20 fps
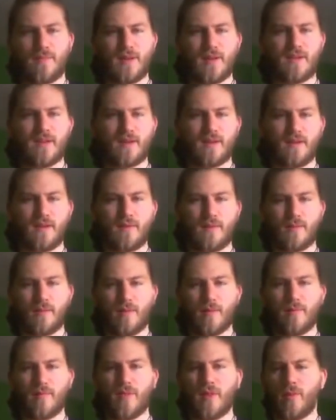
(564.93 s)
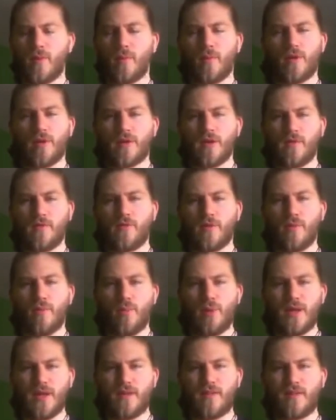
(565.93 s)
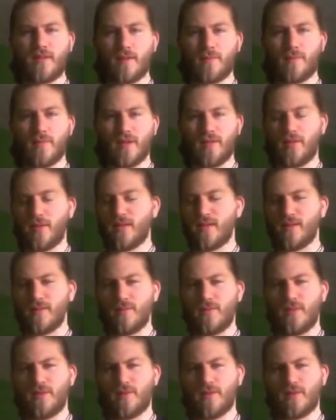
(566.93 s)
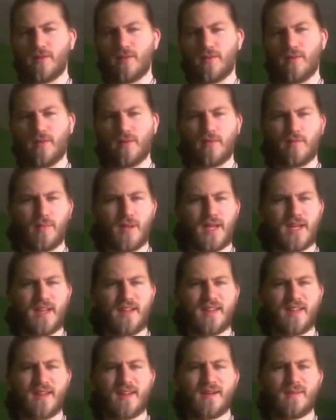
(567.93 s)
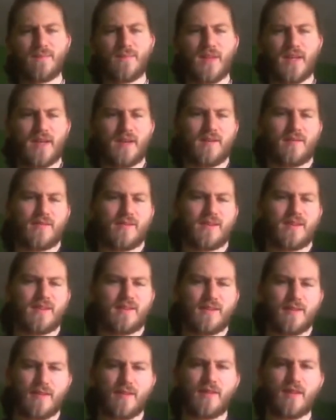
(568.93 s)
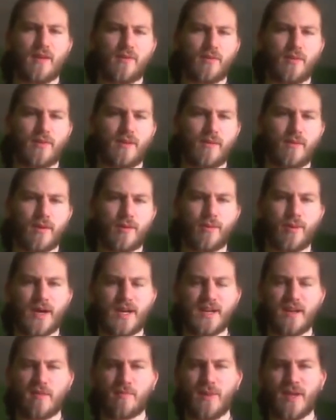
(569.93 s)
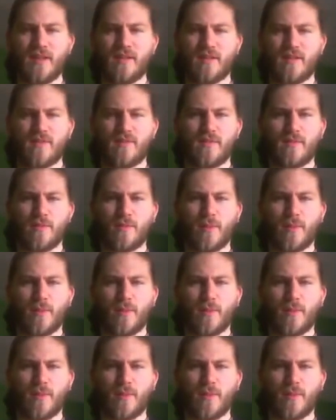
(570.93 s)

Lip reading: Basically they were working for weeks and months on those blades, and therefore they were quite expensive.